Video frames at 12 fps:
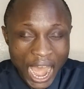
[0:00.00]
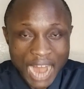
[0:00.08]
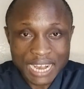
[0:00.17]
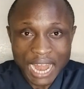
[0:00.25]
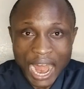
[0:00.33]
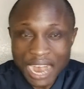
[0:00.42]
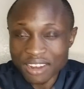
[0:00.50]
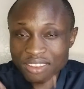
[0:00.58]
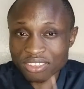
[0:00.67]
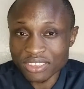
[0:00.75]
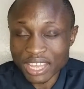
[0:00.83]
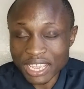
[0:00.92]
And are
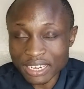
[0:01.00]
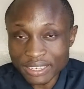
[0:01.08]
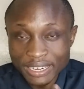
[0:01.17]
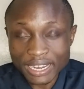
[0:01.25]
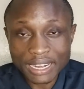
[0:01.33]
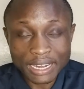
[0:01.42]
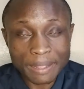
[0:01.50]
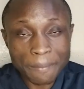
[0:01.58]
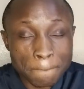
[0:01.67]
they really